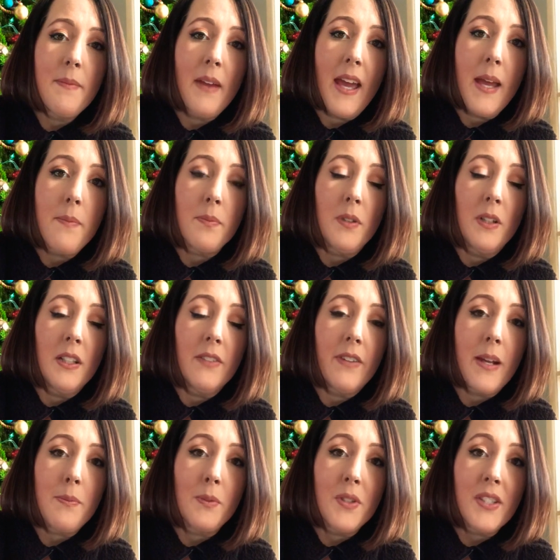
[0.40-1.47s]
April of
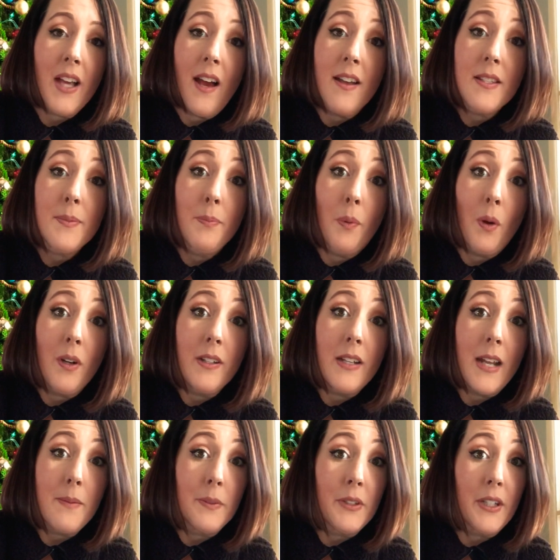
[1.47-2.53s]
April's Usborne
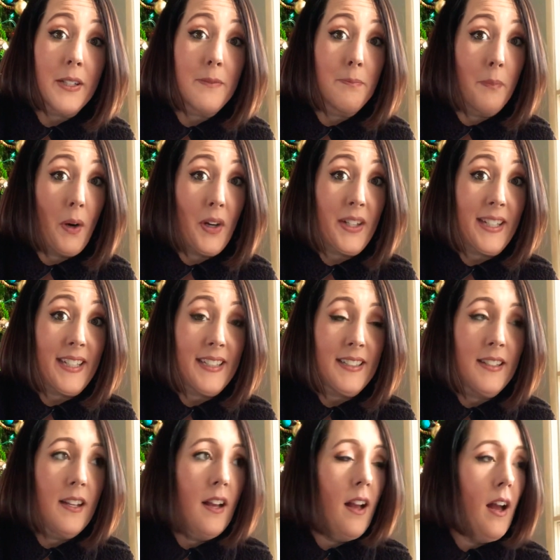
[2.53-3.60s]
Neighborhood
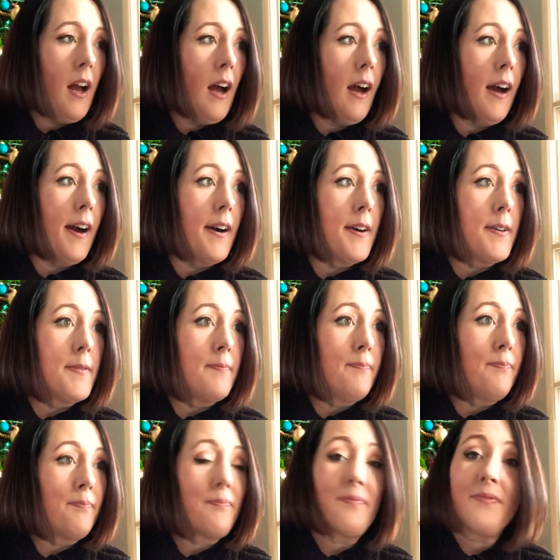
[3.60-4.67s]
Market.
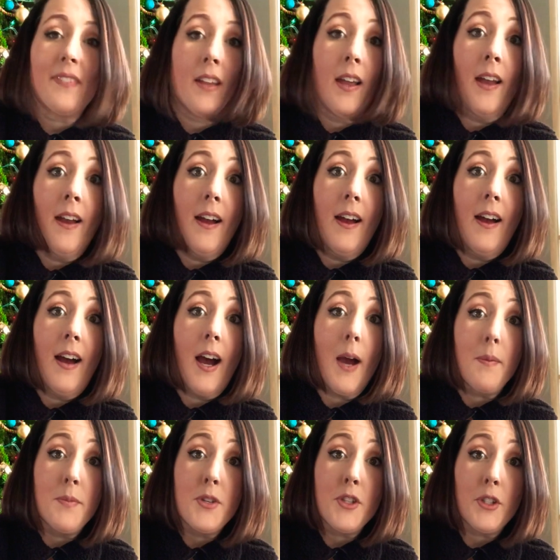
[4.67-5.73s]

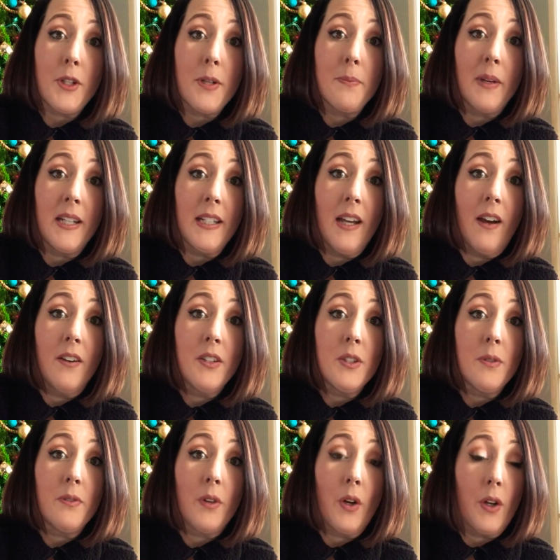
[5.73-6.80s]
I'm sure by now
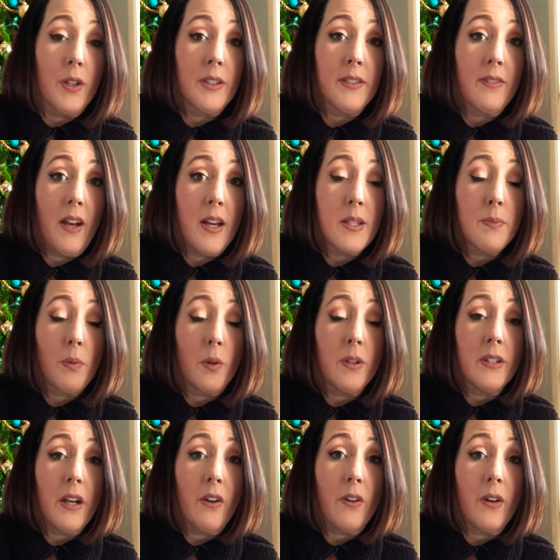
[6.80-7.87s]
you've heard of
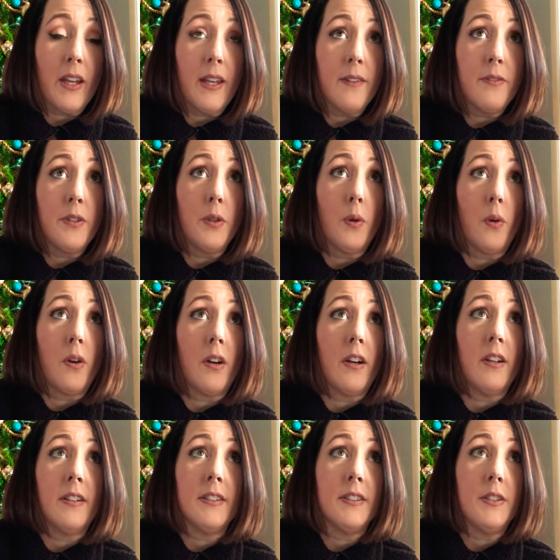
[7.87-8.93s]
Usborne, or if
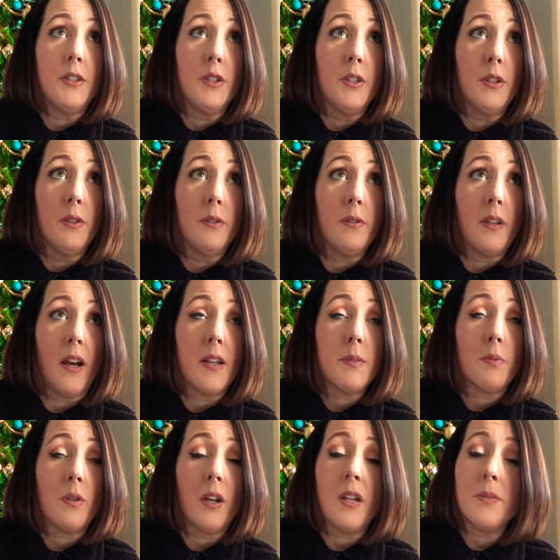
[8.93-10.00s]
you're new to
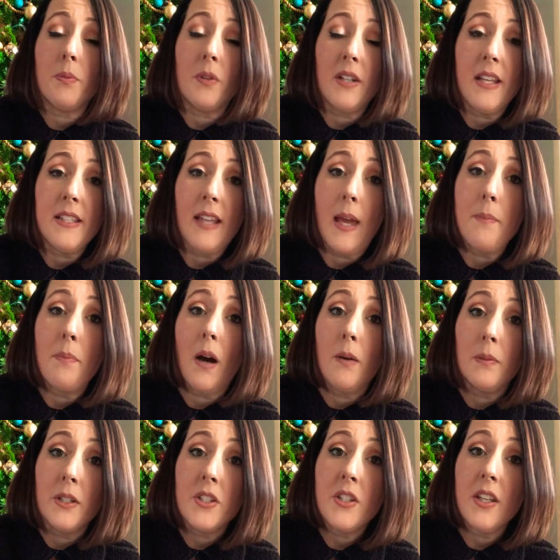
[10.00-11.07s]
Usborne, Usborne is a
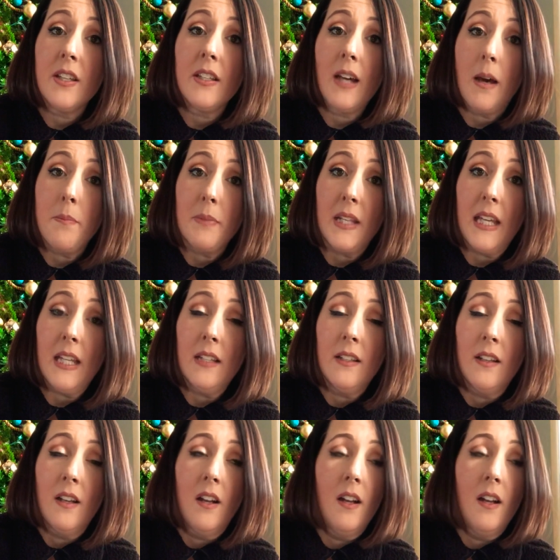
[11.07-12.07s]
publishing company